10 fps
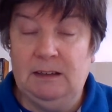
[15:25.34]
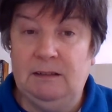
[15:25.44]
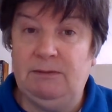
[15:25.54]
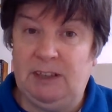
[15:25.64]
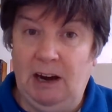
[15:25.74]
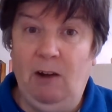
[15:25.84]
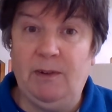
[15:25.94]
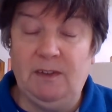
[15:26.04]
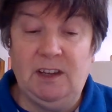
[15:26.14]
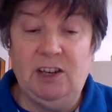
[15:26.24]
for
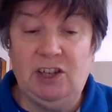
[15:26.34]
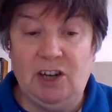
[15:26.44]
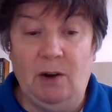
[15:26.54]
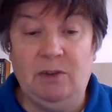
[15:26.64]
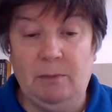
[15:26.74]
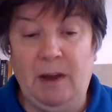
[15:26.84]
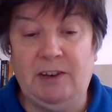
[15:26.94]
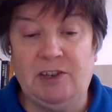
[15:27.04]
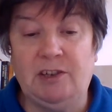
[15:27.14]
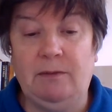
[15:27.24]
Calvin, this showed the
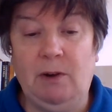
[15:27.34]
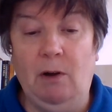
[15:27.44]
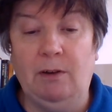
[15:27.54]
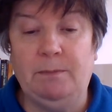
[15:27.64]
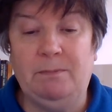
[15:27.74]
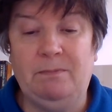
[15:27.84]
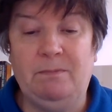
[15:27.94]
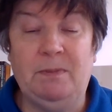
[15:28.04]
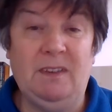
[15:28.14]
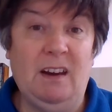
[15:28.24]
majesty of God,
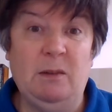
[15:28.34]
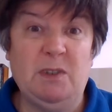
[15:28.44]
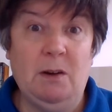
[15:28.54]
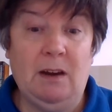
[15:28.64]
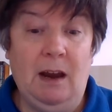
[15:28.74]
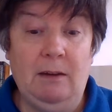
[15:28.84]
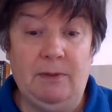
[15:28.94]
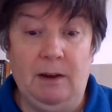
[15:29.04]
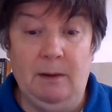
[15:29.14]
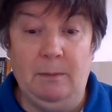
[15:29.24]
but then it was okay
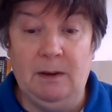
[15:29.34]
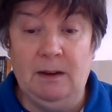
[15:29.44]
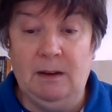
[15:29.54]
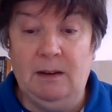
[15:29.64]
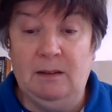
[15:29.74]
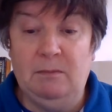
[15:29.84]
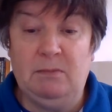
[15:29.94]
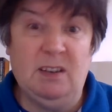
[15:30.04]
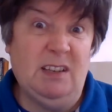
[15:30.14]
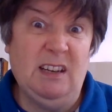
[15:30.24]
for him,
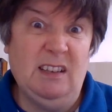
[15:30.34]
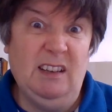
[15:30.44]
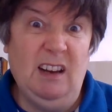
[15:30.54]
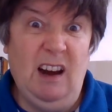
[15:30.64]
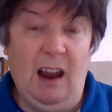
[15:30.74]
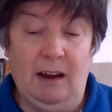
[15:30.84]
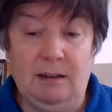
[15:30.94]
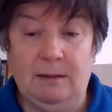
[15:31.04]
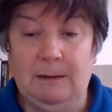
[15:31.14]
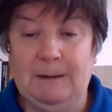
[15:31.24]
because he's in the
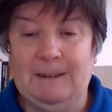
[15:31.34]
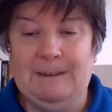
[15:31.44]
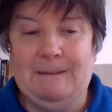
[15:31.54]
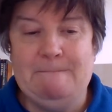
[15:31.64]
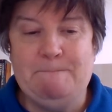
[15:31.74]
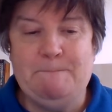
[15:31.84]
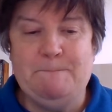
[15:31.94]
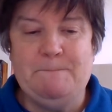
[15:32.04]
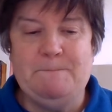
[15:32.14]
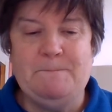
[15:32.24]
elect.
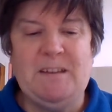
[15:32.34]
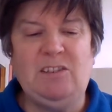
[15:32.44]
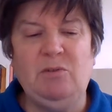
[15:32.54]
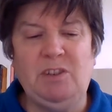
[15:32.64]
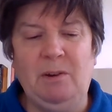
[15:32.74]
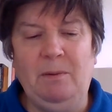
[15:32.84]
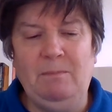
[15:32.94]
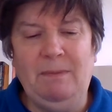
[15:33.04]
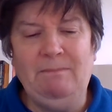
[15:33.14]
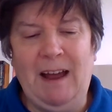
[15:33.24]
This also
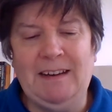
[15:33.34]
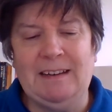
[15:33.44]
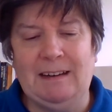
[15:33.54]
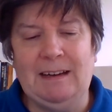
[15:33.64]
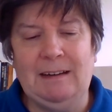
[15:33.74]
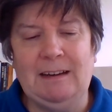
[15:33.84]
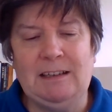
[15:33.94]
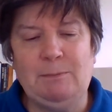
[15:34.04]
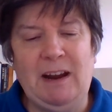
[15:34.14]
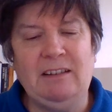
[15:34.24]
handily
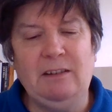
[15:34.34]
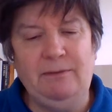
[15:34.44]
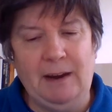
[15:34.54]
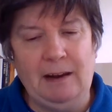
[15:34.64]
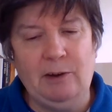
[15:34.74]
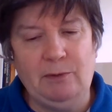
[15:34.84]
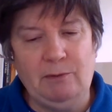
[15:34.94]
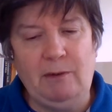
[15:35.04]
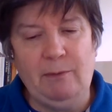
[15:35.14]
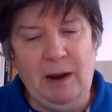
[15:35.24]
explained the failure of the
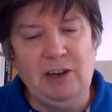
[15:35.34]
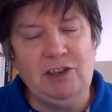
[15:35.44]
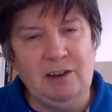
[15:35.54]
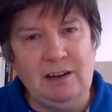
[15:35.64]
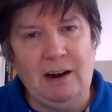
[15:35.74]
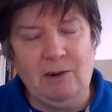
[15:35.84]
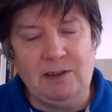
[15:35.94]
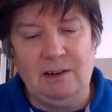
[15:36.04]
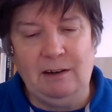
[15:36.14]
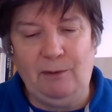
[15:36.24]
Reformation in
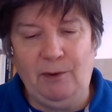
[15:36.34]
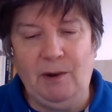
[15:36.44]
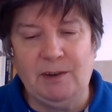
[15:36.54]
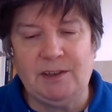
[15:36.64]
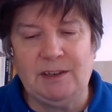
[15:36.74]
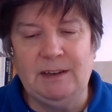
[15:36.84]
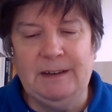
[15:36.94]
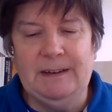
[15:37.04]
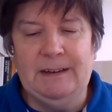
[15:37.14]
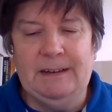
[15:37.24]
areas like France.
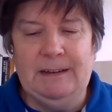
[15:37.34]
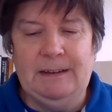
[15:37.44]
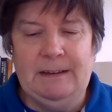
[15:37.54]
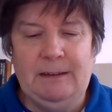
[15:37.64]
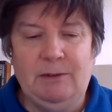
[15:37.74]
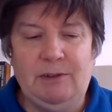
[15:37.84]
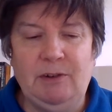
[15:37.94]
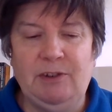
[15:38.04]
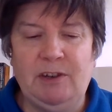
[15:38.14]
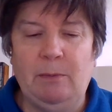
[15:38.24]
It was
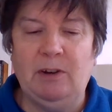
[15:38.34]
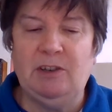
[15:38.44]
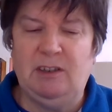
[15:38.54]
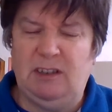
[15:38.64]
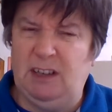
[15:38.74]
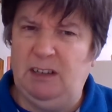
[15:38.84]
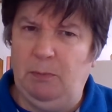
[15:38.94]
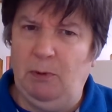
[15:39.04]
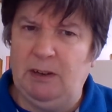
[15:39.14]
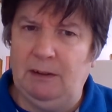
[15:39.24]
not so much a
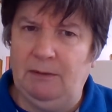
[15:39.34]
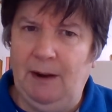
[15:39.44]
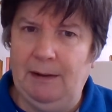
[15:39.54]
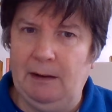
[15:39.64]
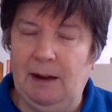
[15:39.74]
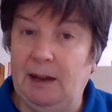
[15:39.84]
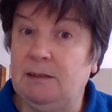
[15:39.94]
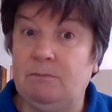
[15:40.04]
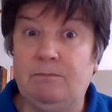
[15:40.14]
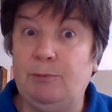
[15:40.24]
disappointing failure
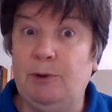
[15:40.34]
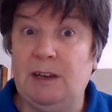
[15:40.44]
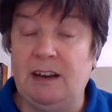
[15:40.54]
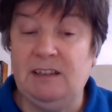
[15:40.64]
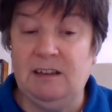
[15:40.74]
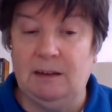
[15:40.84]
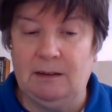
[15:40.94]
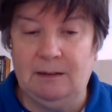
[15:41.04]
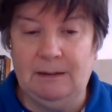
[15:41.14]
as predestined.